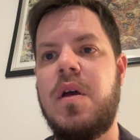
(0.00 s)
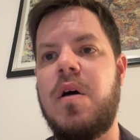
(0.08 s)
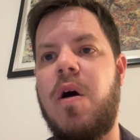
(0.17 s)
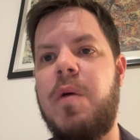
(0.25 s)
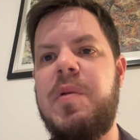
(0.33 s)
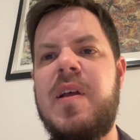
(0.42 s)

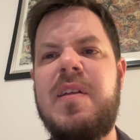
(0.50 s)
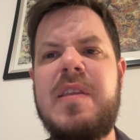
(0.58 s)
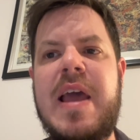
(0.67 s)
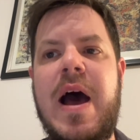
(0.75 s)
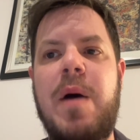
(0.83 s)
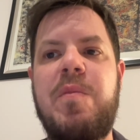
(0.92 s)
Opening
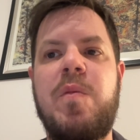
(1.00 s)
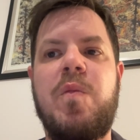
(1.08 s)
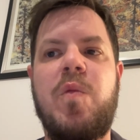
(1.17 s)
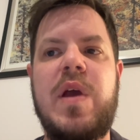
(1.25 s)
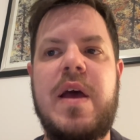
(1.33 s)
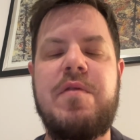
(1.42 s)
the
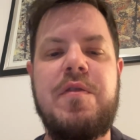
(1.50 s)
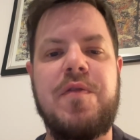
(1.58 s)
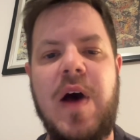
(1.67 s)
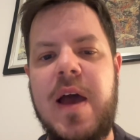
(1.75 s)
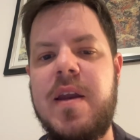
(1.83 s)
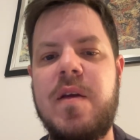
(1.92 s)
album, we have a
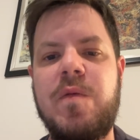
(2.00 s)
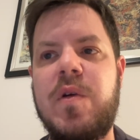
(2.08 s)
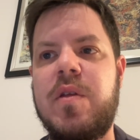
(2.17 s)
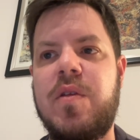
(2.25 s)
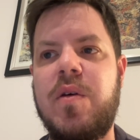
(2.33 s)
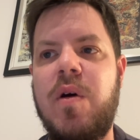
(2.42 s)
fade in
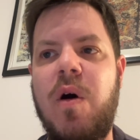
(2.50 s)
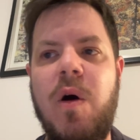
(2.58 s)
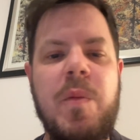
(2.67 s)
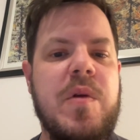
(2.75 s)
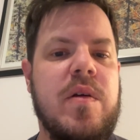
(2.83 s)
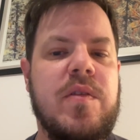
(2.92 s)
with
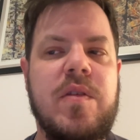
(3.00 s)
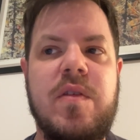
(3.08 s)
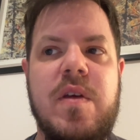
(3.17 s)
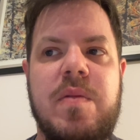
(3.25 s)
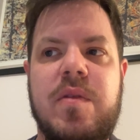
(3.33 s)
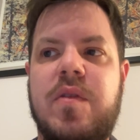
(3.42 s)
ominous
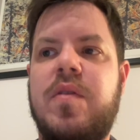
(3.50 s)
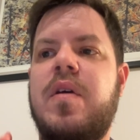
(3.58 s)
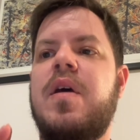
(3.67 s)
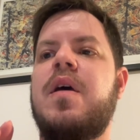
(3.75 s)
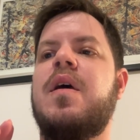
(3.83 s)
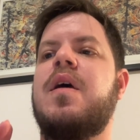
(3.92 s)
synths,
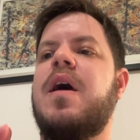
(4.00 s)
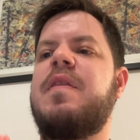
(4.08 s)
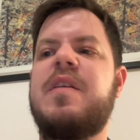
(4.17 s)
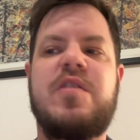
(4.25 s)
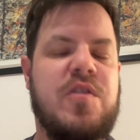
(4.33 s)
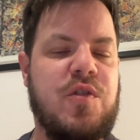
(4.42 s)
and
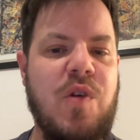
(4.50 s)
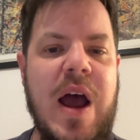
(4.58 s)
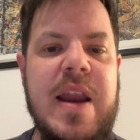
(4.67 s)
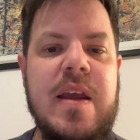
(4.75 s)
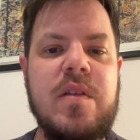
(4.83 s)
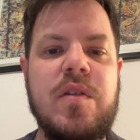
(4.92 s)
then
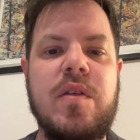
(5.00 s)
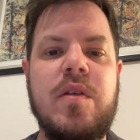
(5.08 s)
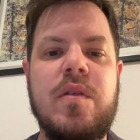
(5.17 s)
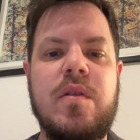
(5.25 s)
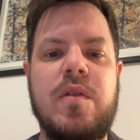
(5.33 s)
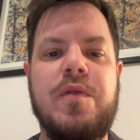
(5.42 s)
straight into
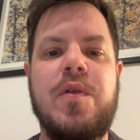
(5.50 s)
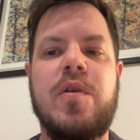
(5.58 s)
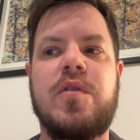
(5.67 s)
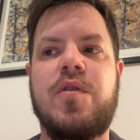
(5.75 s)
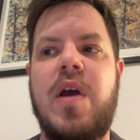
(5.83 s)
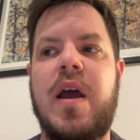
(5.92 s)
the
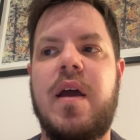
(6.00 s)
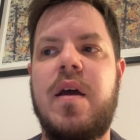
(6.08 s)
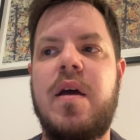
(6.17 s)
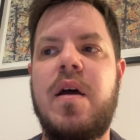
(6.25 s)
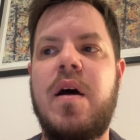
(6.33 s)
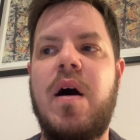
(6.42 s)
first track,
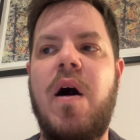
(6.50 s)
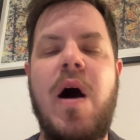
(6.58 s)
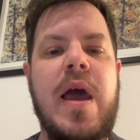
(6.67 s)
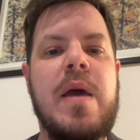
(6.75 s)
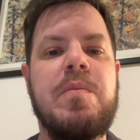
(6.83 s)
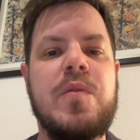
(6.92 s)

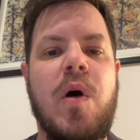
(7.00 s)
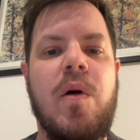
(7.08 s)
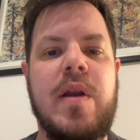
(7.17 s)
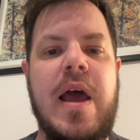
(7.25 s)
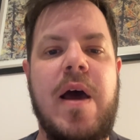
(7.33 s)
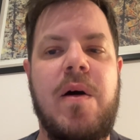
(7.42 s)
I Am
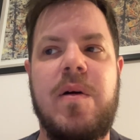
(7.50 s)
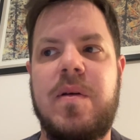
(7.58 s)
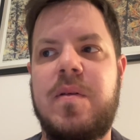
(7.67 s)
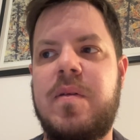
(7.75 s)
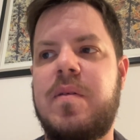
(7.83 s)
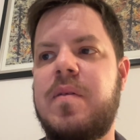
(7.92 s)
Dog Now.
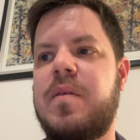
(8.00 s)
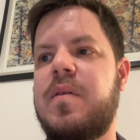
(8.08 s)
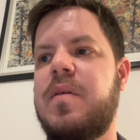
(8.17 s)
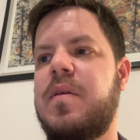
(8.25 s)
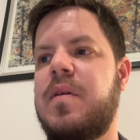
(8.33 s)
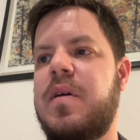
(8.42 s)

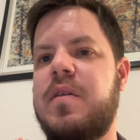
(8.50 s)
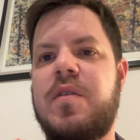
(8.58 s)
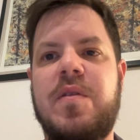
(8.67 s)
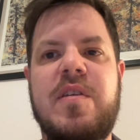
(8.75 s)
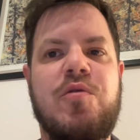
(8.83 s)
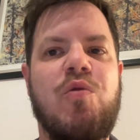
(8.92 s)
It's
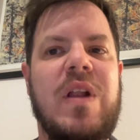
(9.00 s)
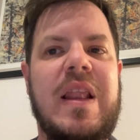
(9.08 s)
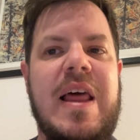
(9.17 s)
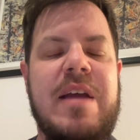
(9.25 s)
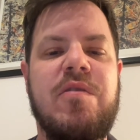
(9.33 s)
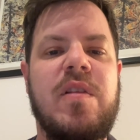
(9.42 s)
got this
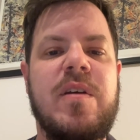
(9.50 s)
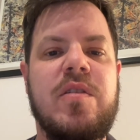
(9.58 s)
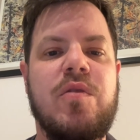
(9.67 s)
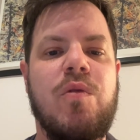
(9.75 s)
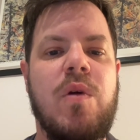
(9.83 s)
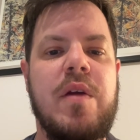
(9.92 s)

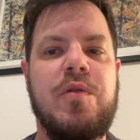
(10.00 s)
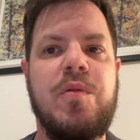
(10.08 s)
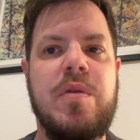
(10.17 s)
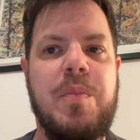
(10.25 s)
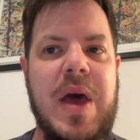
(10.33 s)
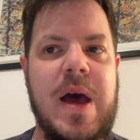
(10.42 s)
relentless riff
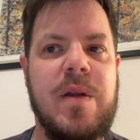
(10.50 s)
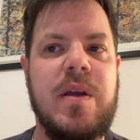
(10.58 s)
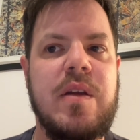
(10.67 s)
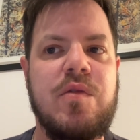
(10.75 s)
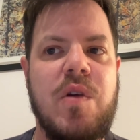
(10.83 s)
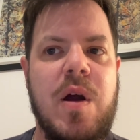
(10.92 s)
with
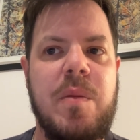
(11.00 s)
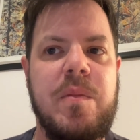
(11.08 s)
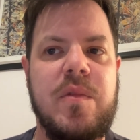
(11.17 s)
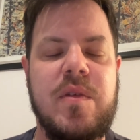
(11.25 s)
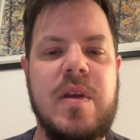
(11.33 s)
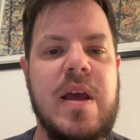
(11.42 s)
pounding
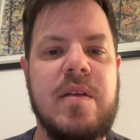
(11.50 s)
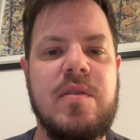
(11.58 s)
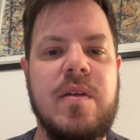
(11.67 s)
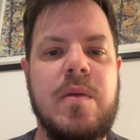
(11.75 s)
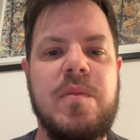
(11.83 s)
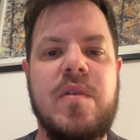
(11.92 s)
drums
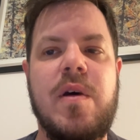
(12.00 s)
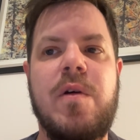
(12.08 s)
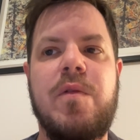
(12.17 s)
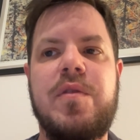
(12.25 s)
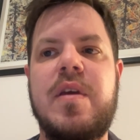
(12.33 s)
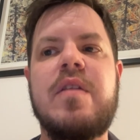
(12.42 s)
announcing
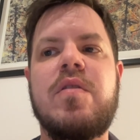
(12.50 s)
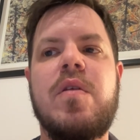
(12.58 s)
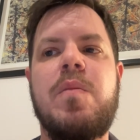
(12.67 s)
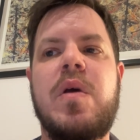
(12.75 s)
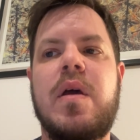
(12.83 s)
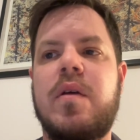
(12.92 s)
themselves into the
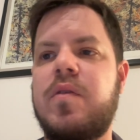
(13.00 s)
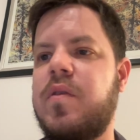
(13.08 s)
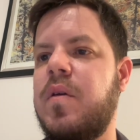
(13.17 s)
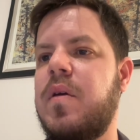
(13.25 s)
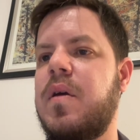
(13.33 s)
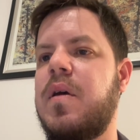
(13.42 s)
mix.
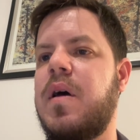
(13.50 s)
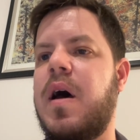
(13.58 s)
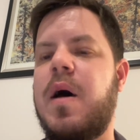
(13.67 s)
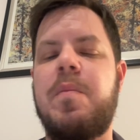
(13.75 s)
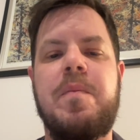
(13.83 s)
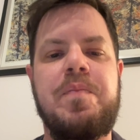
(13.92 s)

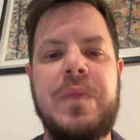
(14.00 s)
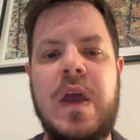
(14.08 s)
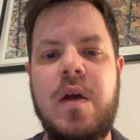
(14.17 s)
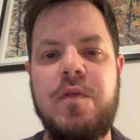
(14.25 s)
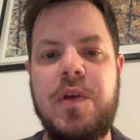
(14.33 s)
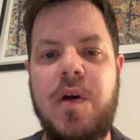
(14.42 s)

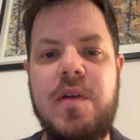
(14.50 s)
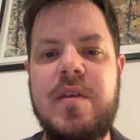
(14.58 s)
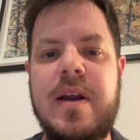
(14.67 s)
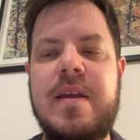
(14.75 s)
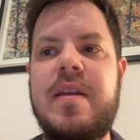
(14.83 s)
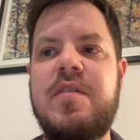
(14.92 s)
For those
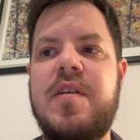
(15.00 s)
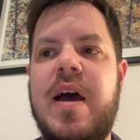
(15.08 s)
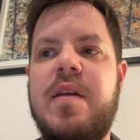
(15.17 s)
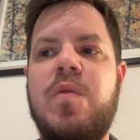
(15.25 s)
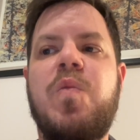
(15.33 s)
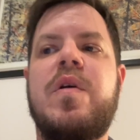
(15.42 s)

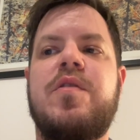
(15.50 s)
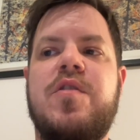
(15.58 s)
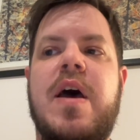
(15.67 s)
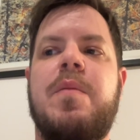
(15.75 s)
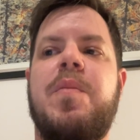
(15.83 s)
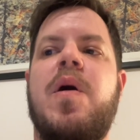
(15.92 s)
uninitiated with
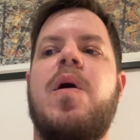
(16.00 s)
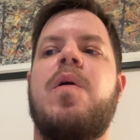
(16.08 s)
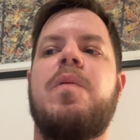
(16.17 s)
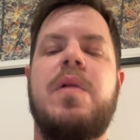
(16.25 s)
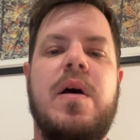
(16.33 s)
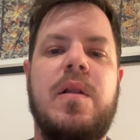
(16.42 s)

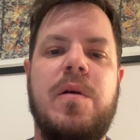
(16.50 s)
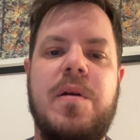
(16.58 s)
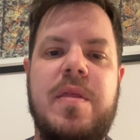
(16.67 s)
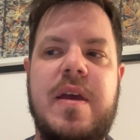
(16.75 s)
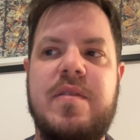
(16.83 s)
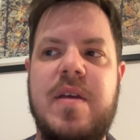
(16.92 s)
Chatpile, a lot
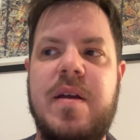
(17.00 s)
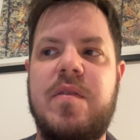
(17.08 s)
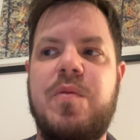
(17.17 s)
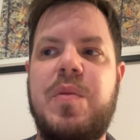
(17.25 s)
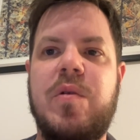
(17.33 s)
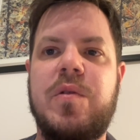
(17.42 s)
of their sound
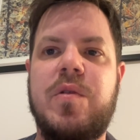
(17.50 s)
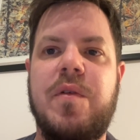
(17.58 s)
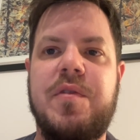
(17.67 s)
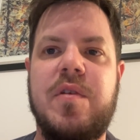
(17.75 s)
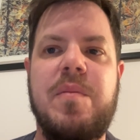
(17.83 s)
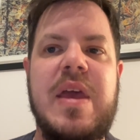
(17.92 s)
is built
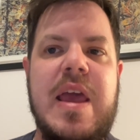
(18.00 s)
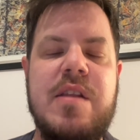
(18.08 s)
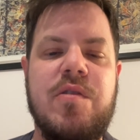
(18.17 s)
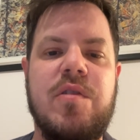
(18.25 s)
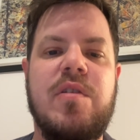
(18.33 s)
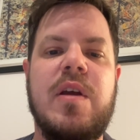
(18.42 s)
off some
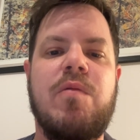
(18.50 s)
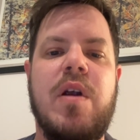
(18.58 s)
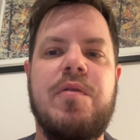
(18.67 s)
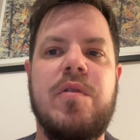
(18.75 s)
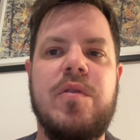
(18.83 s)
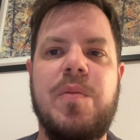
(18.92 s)
interesting
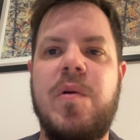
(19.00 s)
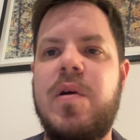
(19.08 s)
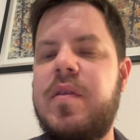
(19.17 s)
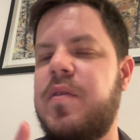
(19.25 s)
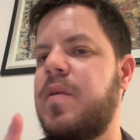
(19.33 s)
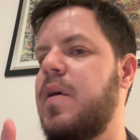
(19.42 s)
reference
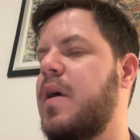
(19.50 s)
points.